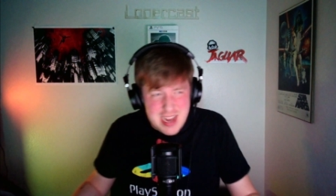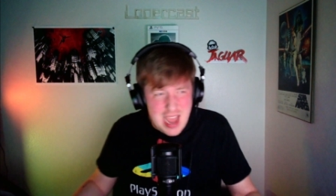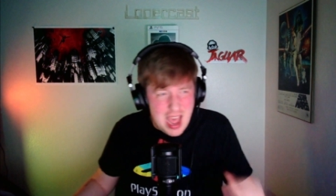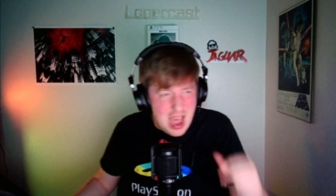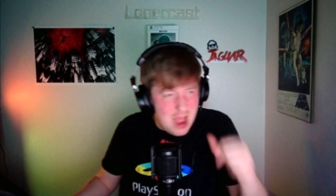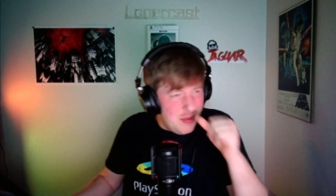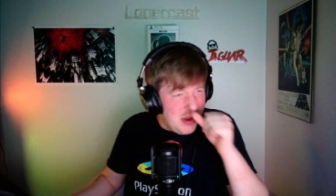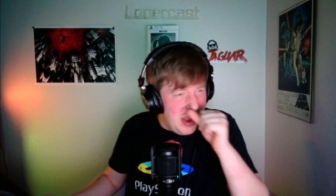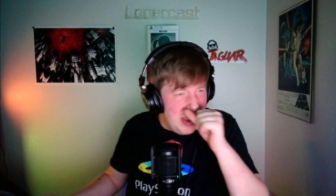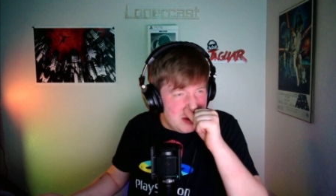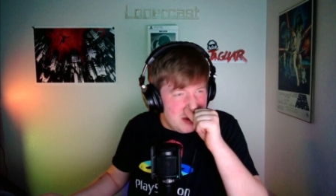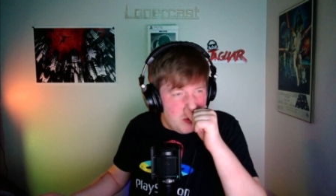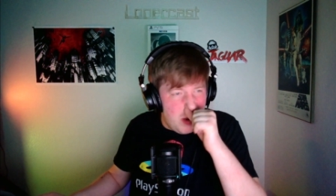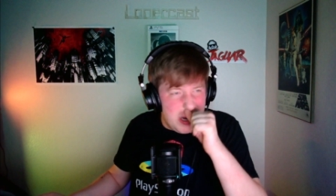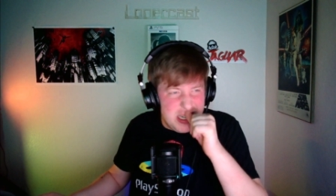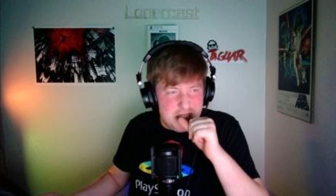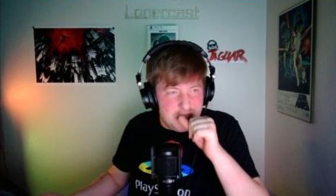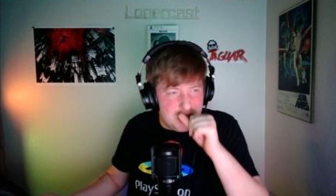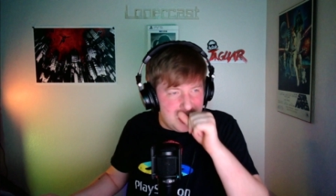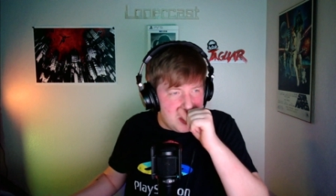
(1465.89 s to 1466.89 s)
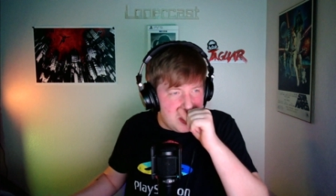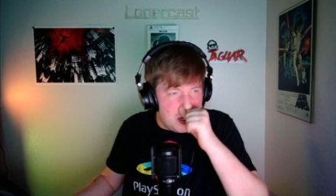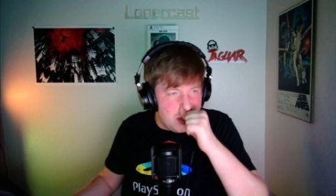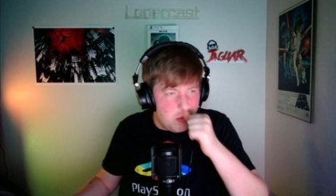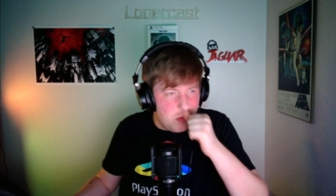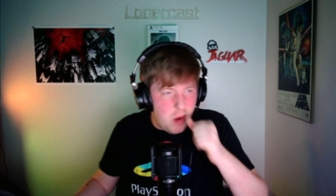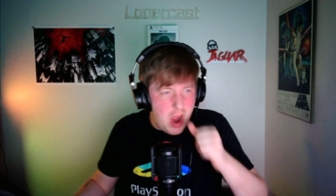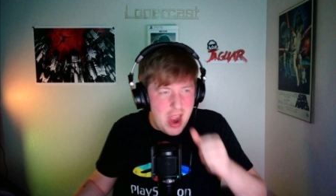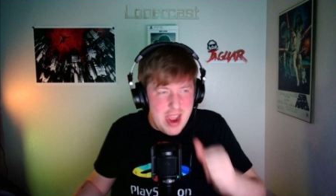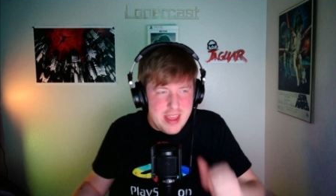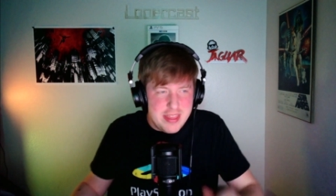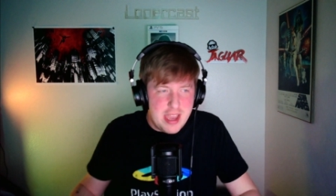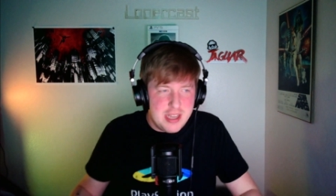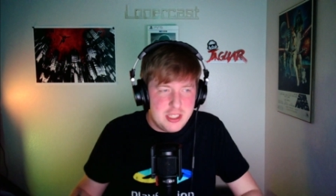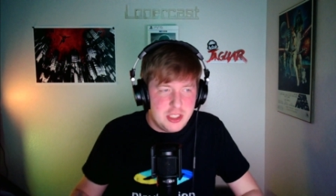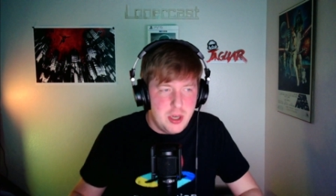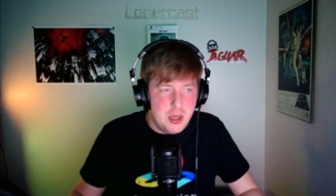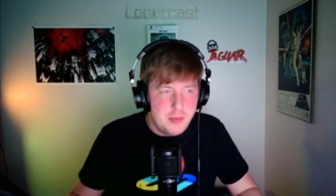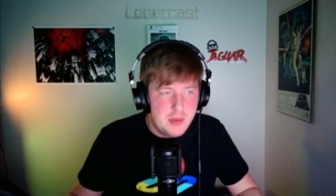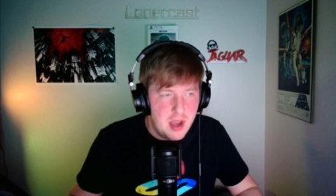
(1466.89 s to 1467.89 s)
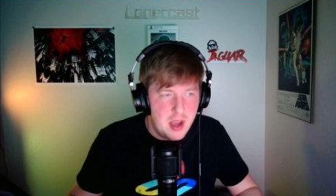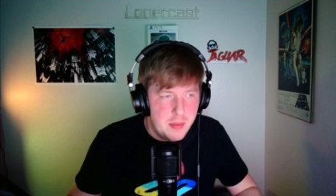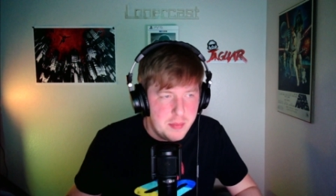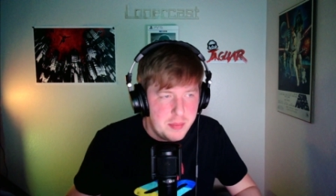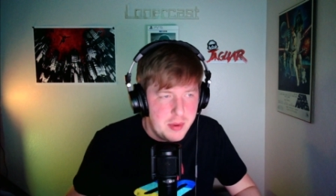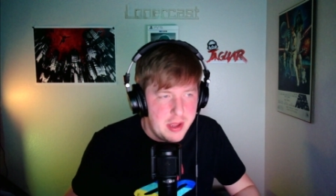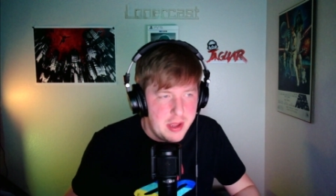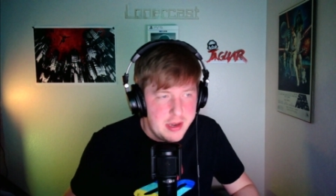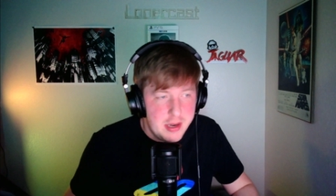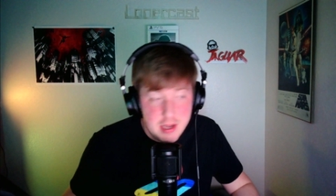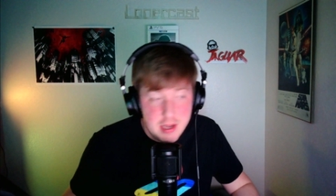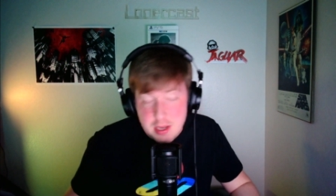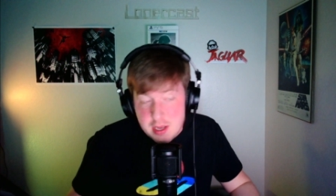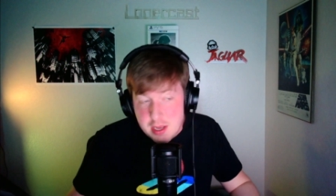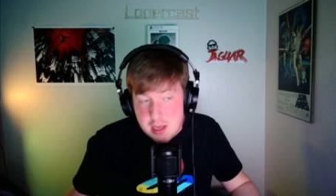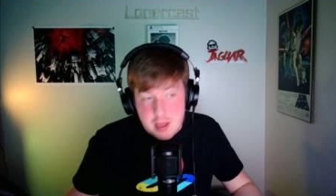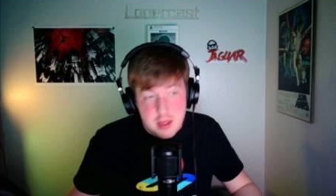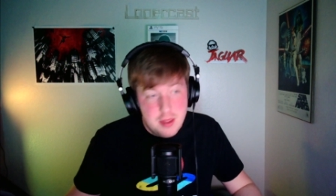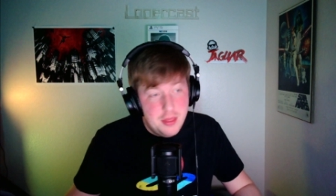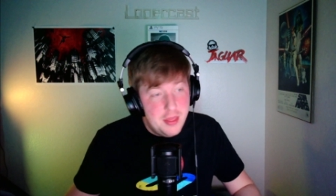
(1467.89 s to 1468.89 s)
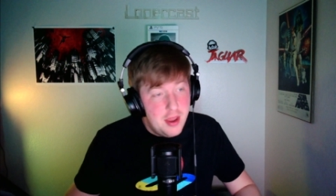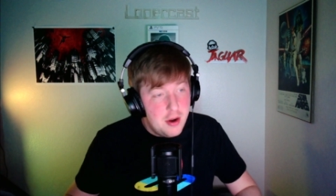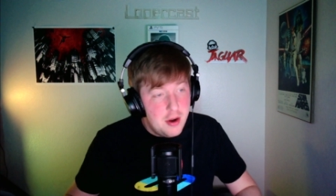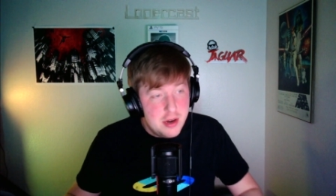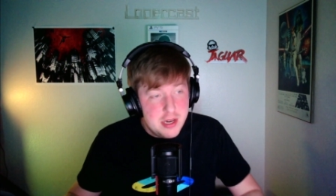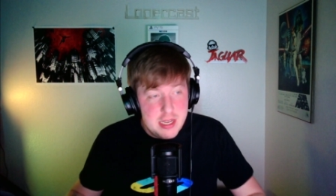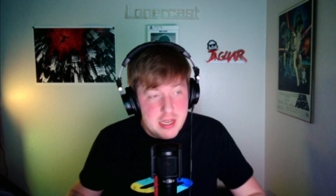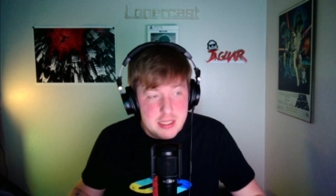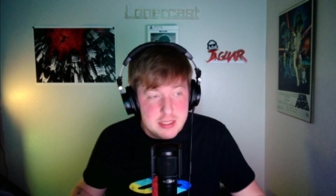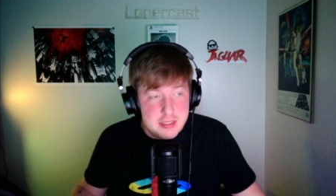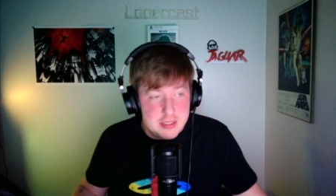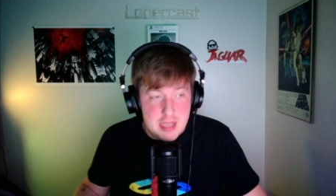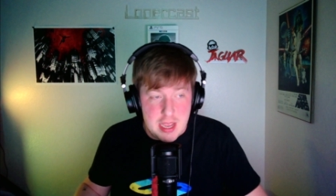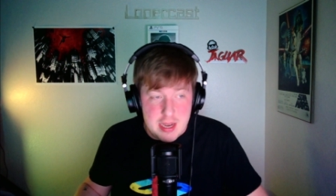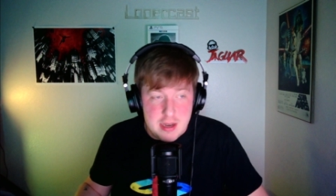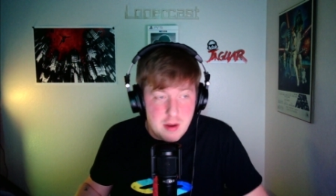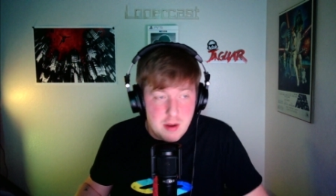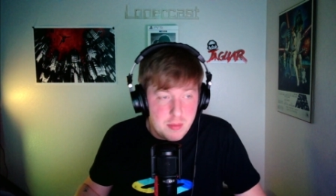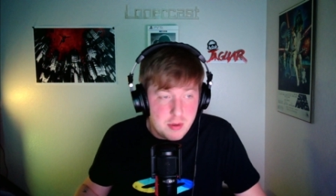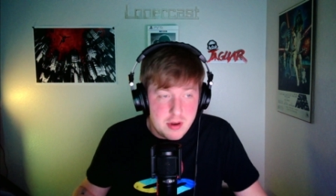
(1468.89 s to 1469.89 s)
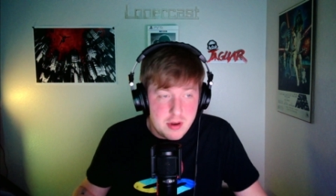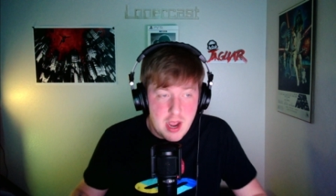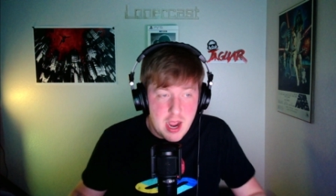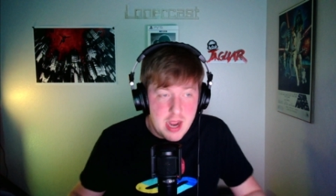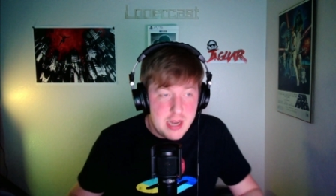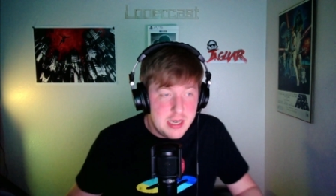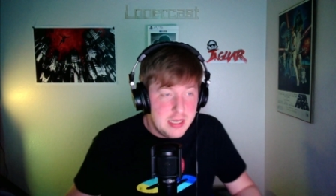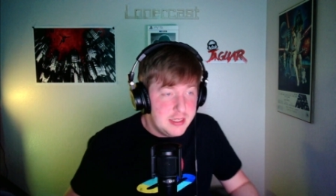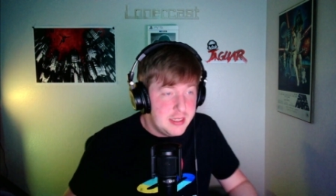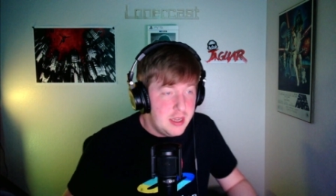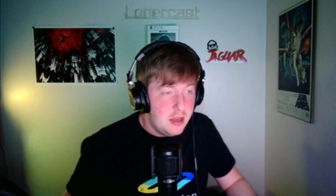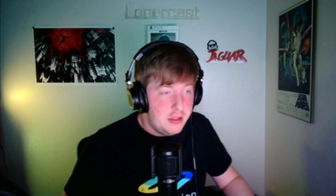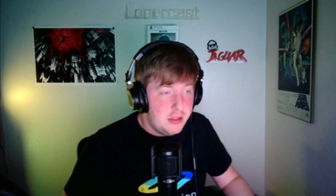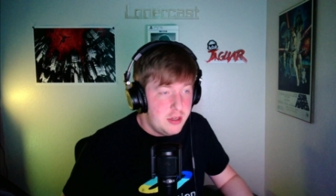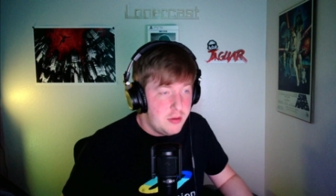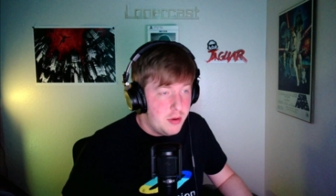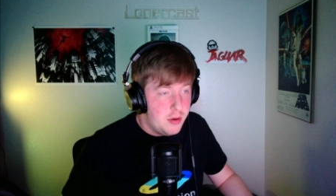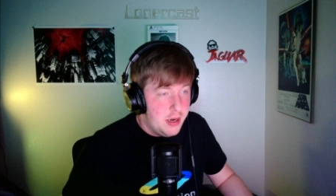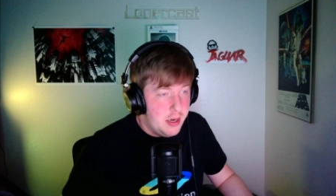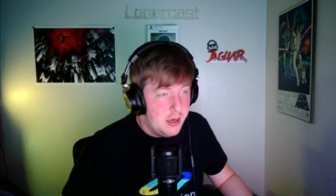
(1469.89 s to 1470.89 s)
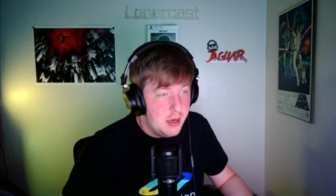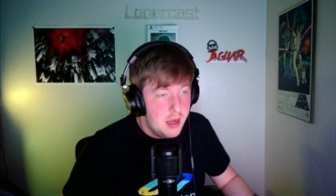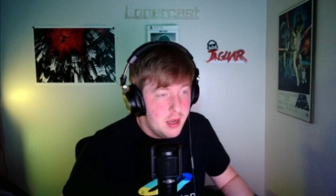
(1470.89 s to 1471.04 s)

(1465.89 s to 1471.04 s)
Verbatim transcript: I'm not quite sure why that jumped up, but there it is. At number nine is Elden Ring.